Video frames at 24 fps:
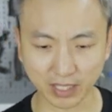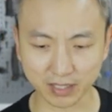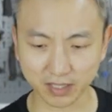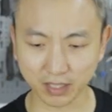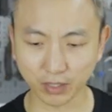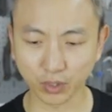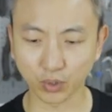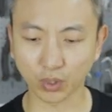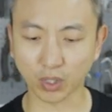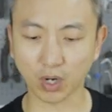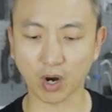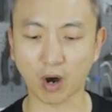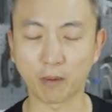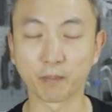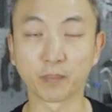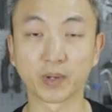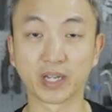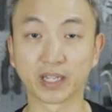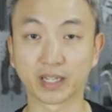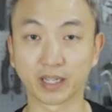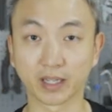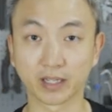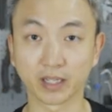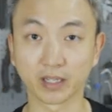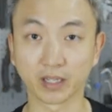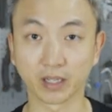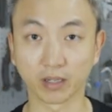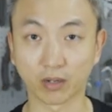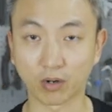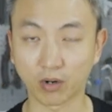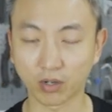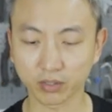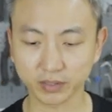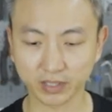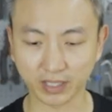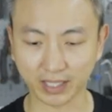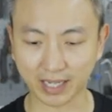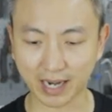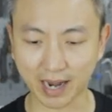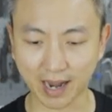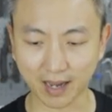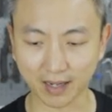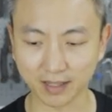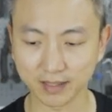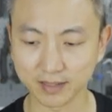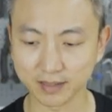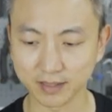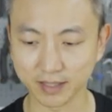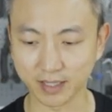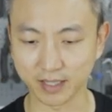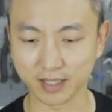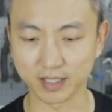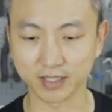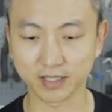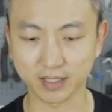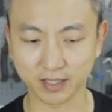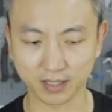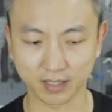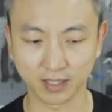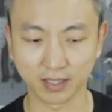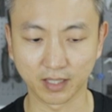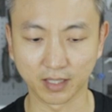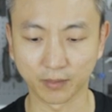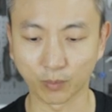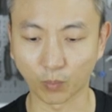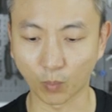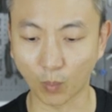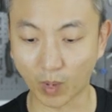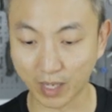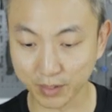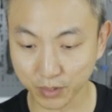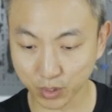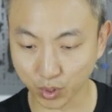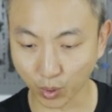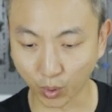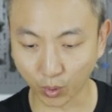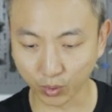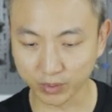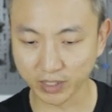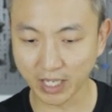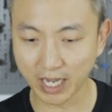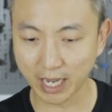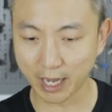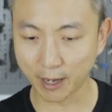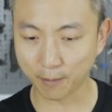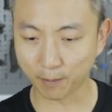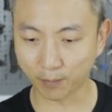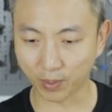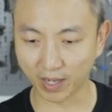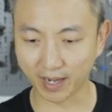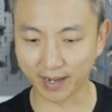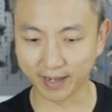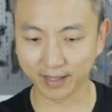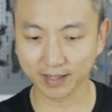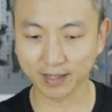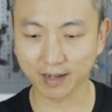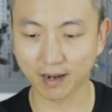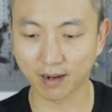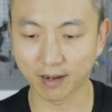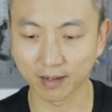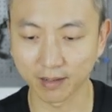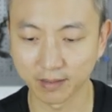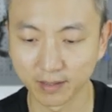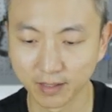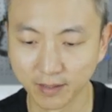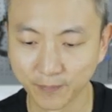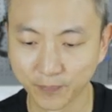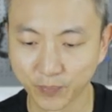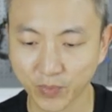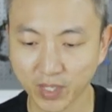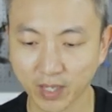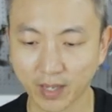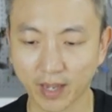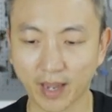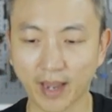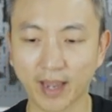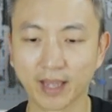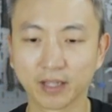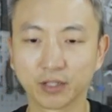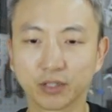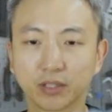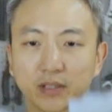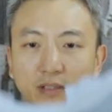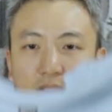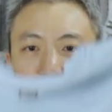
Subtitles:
Doesn't look complicated at all. The color is a one-tone plain color and